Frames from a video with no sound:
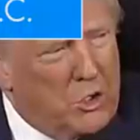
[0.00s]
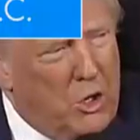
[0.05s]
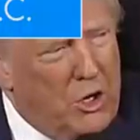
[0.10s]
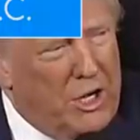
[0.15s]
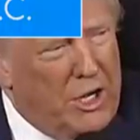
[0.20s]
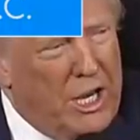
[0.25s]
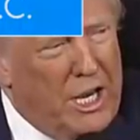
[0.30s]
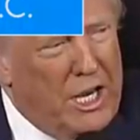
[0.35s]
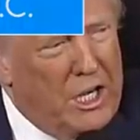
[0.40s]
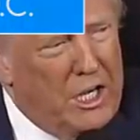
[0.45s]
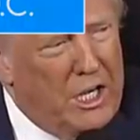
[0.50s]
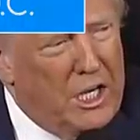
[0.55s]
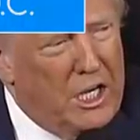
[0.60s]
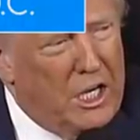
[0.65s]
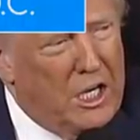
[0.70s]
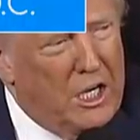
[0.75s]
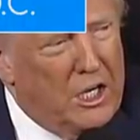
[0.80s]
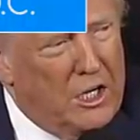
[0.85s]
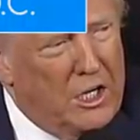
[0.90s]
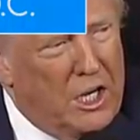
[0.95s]
on
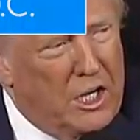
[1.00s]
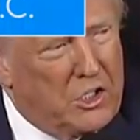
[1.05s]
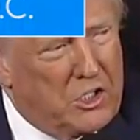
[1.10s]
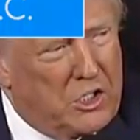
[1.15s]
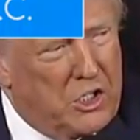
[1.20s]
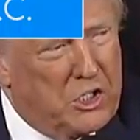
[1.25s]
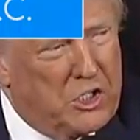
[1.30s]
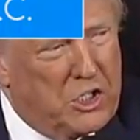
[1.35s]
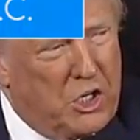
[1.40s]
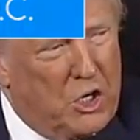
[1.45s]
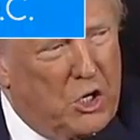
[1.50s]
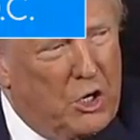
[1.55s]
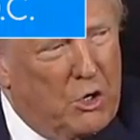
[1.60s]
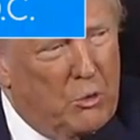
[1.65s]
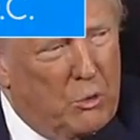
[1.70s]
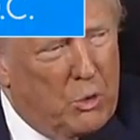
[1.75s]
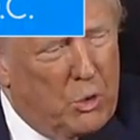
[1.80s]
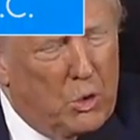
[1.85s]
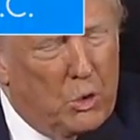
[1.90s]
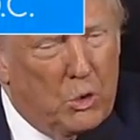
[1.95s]
ending unnecessary
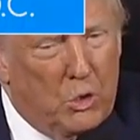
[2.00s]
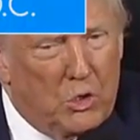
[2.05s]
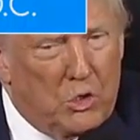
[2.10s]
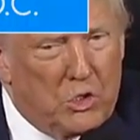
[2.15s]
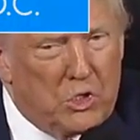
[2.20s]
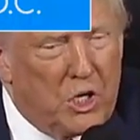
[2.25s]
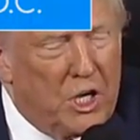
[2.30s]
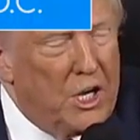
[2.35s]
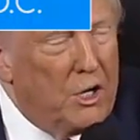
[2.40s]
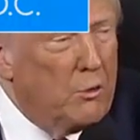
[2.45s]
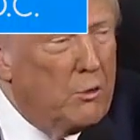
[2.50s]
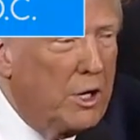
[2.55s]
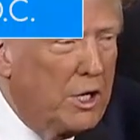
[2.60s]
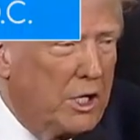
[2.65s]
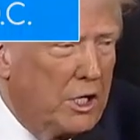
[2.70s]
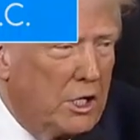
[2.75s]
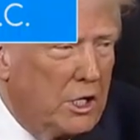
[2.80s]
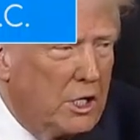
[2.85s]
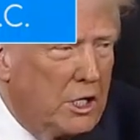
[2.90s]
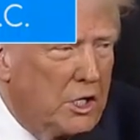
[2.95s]
rules and
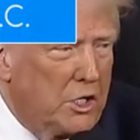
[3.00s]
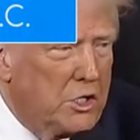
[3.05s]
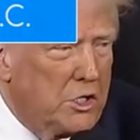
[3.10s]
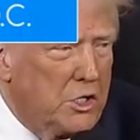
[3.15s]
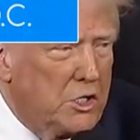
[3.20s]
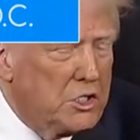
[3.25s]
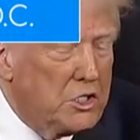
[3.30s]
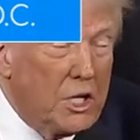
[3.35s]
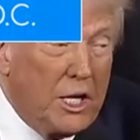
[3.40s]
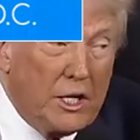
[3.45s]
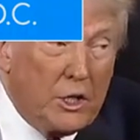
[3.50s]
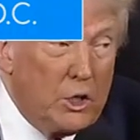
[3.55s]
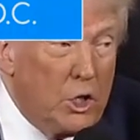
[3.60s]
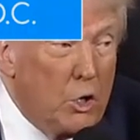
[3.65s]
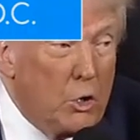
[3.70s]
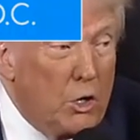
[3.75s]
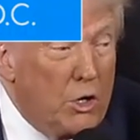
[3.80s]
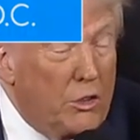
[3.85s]
regulations like no